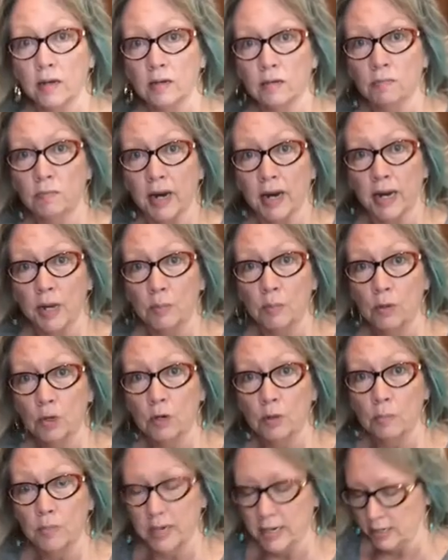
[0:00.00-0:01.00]
my hamburger
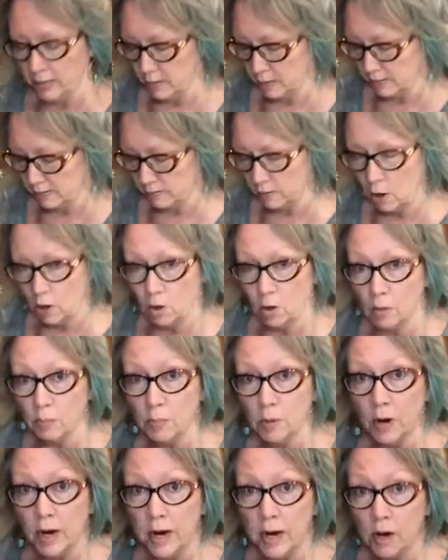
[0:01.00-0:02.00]
meat is all
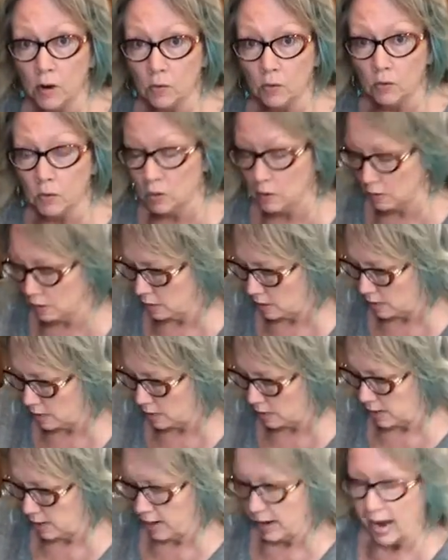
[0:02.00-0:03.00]
browned
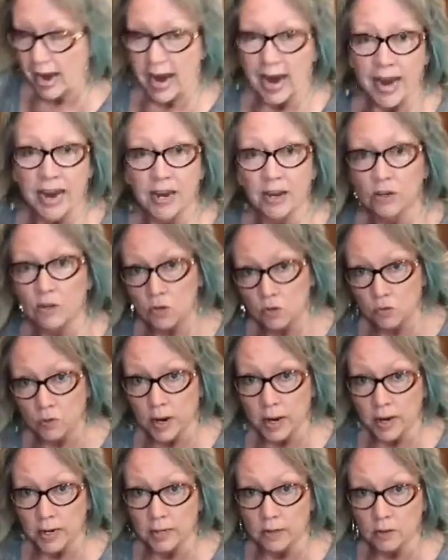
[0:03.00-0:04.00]
and
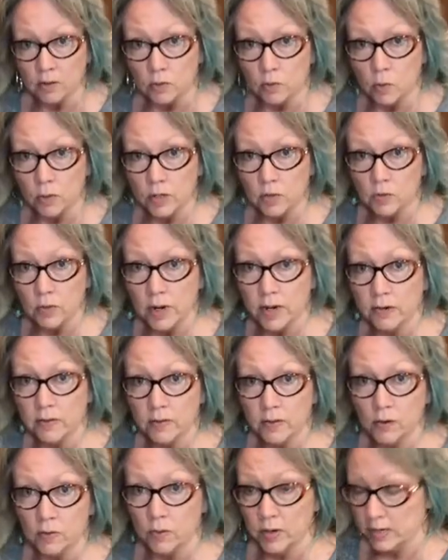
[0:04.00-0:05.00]
drained. We drained the
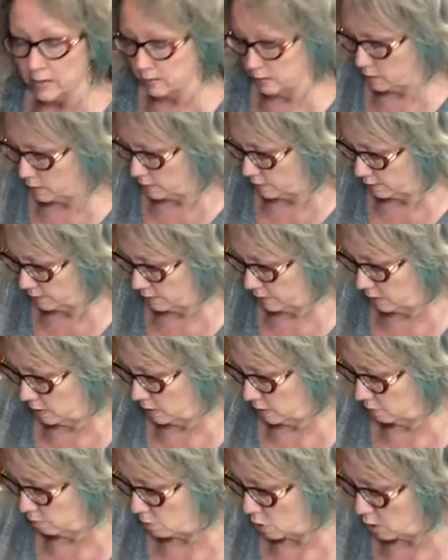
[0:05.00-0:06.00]
grease off.
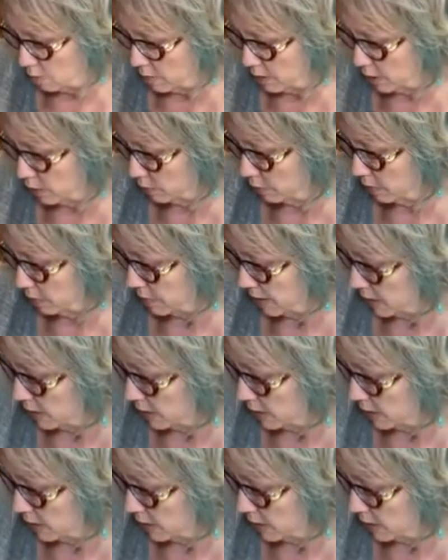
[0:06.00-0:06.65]
Mom helped me.